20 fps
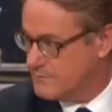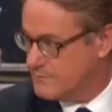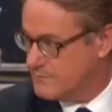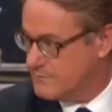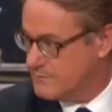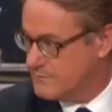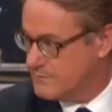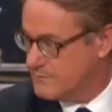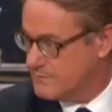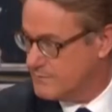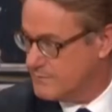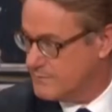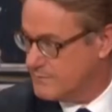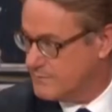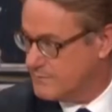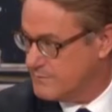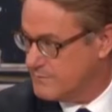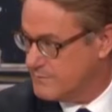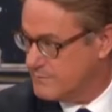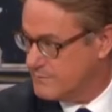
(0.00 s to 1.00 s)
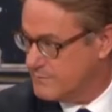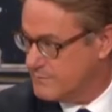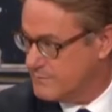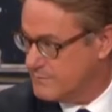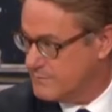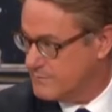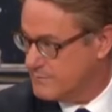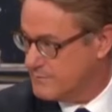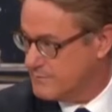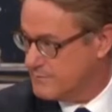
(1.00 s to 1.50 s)

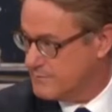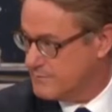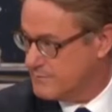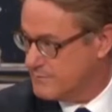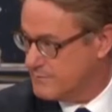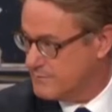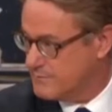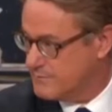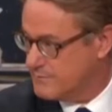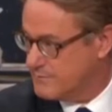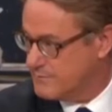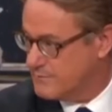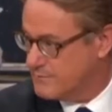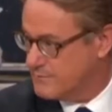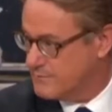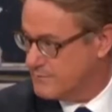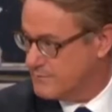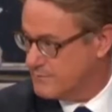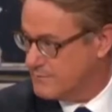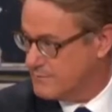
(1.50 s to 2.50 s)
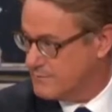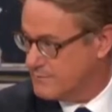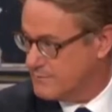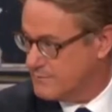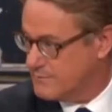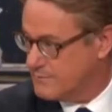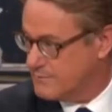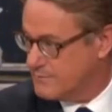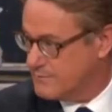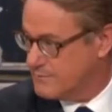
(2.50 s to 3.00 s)

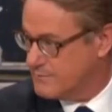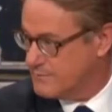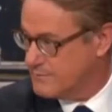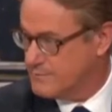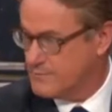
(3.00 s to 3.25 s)
[no speech]